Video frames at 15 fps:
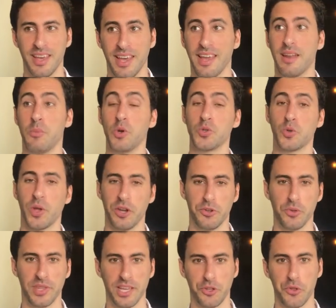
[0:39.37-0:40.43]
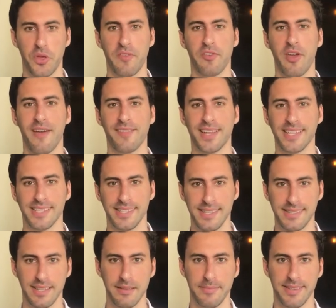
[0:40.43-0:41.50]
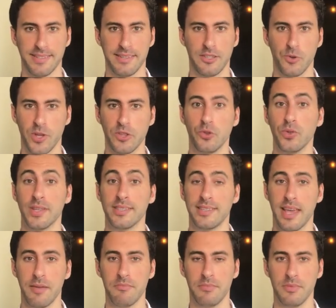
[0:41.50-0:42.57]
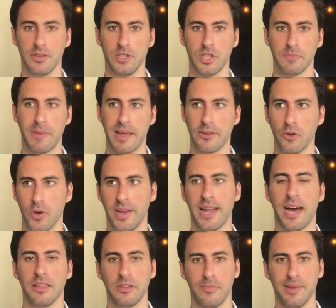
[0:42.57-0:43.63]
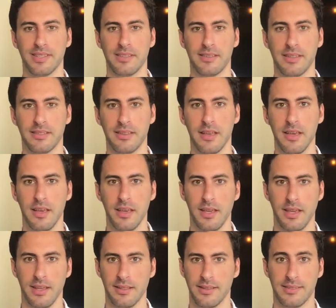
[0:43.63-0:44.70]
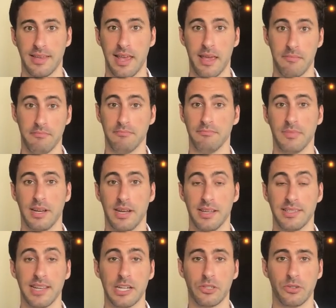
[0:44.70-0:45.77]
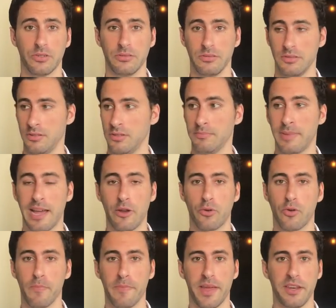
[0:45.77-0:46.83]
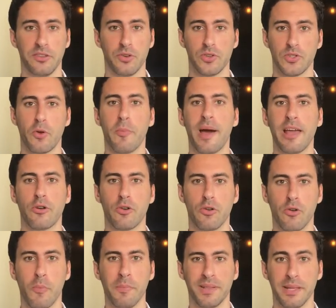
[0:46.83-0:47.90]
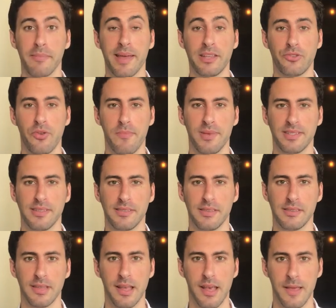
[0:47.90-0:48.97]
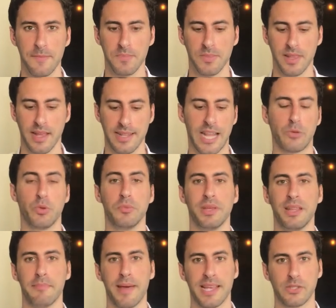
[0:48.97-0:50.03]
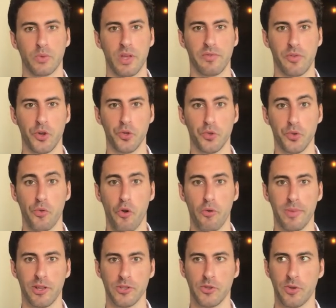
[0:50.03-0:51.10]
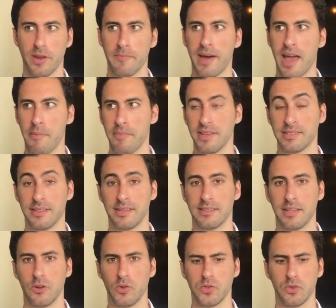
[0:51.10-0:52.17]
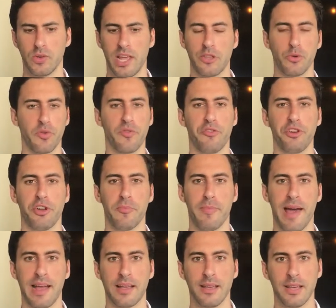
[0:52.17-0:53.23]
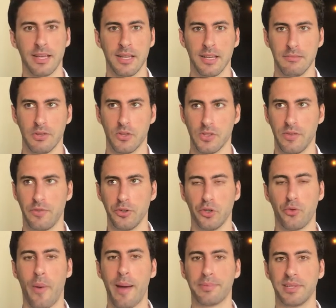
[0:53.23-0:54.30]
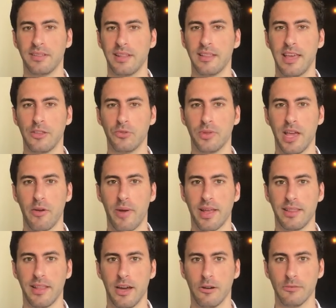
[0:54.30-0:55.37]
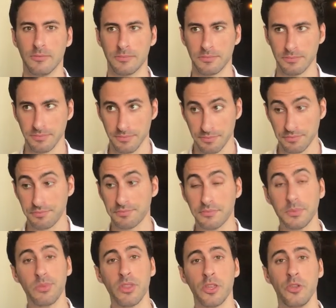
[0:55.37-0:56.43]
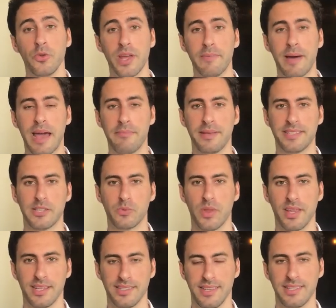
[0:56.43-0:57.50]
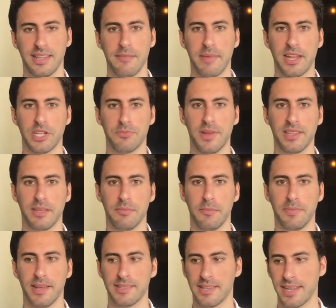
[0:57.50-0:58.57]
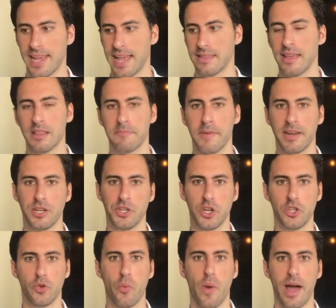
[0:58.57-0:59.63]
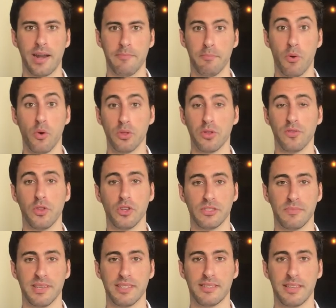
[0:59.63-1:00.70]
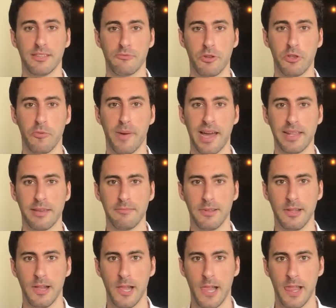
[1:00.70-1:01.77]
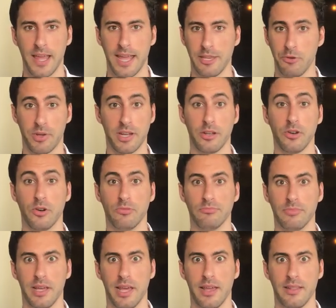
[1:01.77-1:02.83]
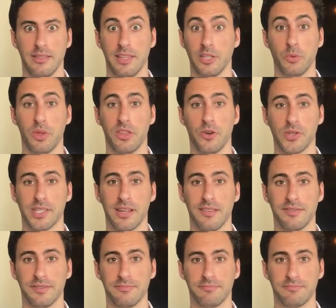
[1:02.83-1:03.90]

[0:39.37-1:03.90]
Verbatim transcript: And I'm also here to tell you that if you have existing business, you can do the same just by going other businesses in the same uh, sector, by your competitors or by complementary businesses. And that would be the best way for you to grow because you can buy a business and also get your freedom back. Because if you're trapped in the day to day right now, you can buy a business with existing management team in place and get that manager to run both of those businesses when you buy them and you can go and deal with your stuff